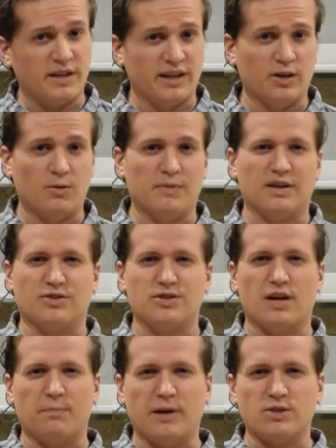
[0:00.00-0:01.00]
Millennial Meals,
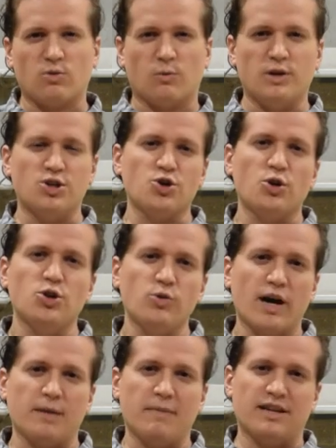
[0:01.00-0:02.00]
a place where we show you
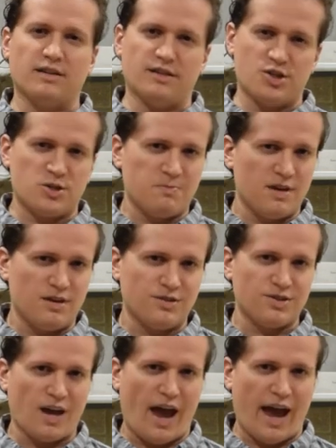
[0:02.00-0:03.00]
how to make delicious
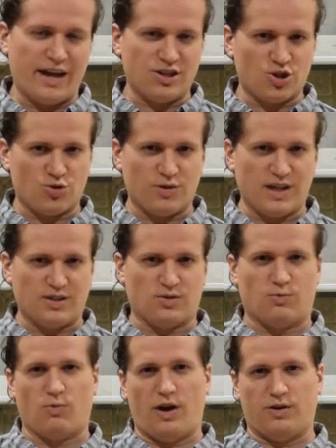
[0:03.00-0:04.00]
meals and treats
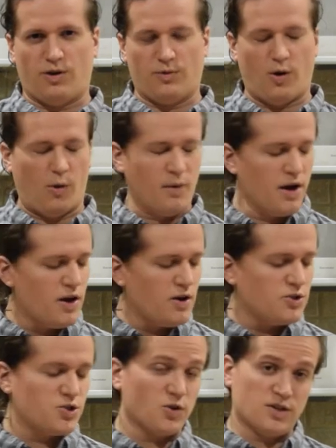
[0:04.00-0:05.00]
right in our home.
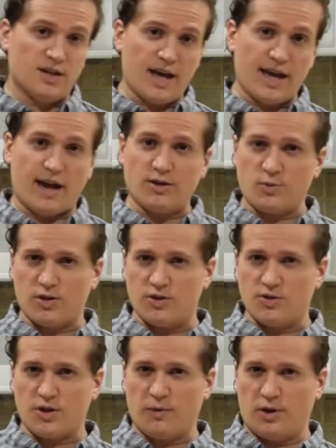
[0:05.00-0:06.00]
So today I was going to
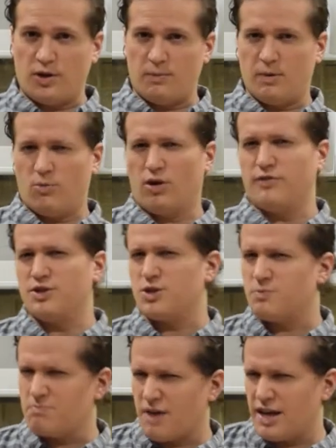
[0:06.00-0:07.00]
do something with a little bit more of a
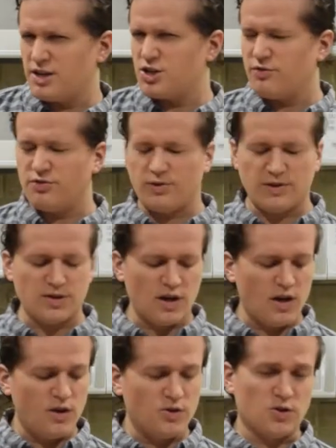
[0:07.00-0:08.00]
Spanish influence.
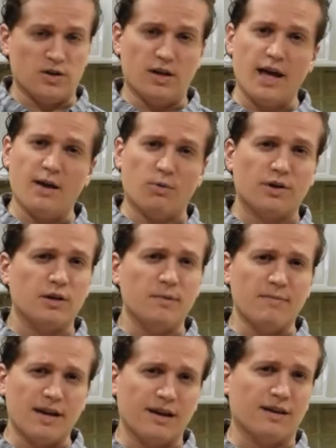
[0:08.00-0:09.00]
So today we're going to
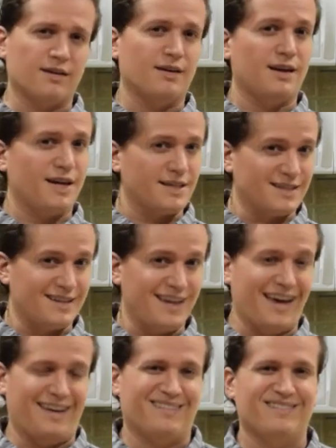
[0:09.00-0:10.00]
be making
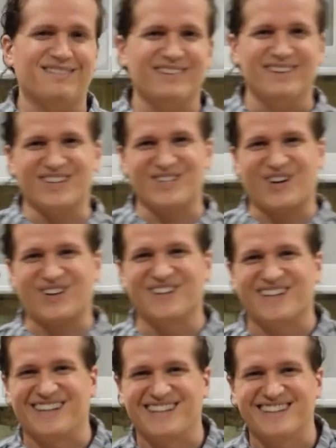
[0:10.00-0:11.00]
quesadilla. Let's start cooking.